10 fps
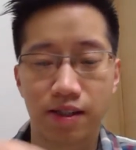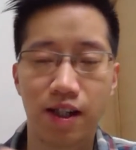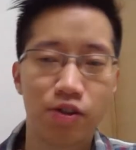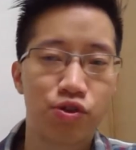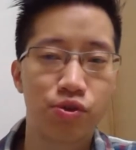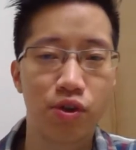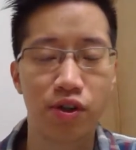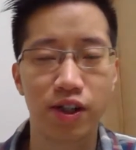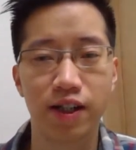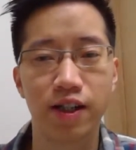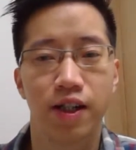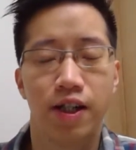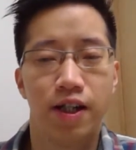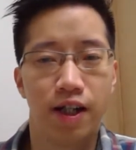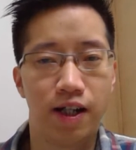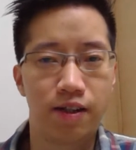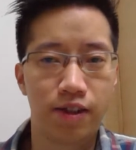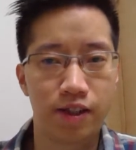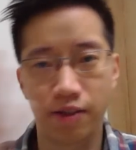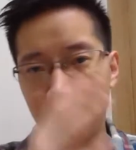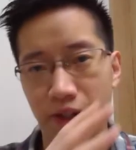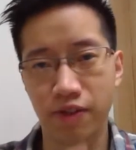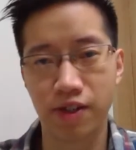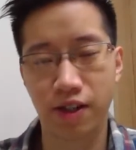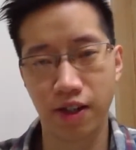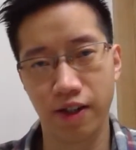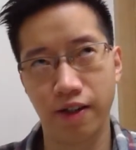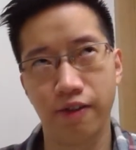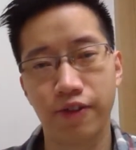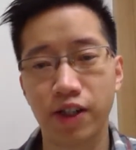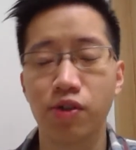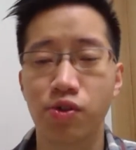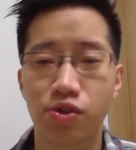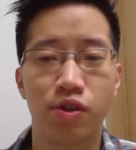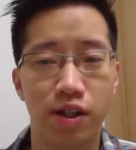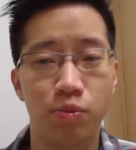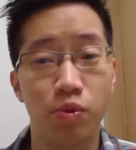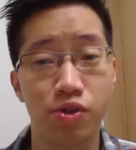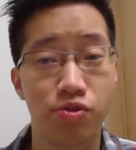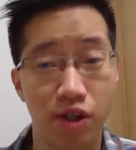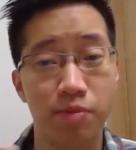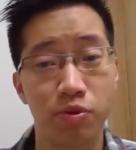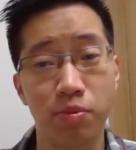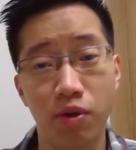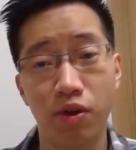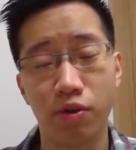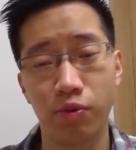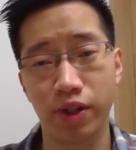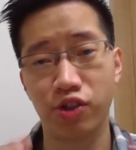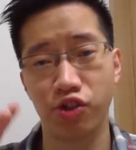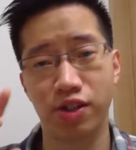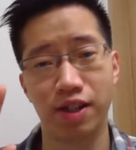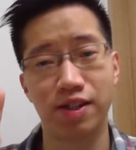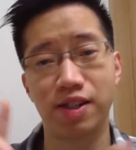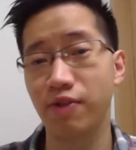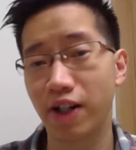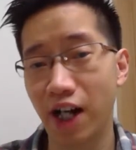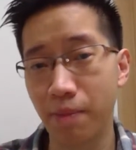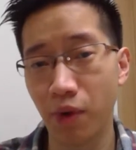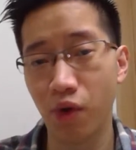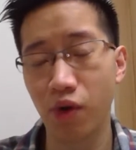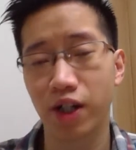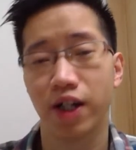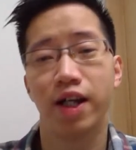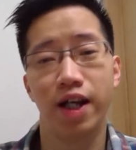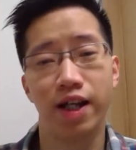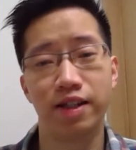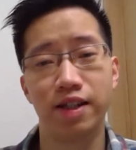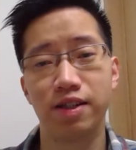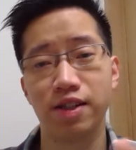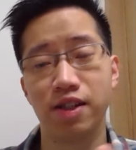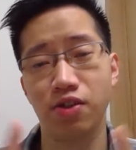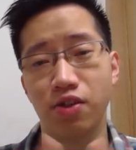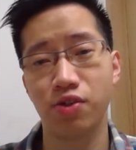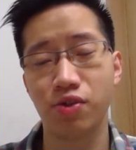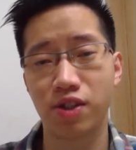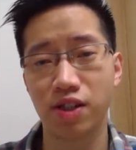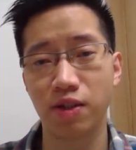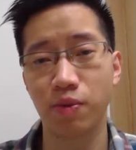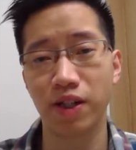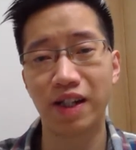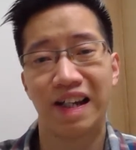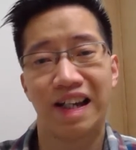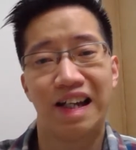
told you earlier in previous videos, so I want to help you more, which is a CV guidebook, and then this is also CV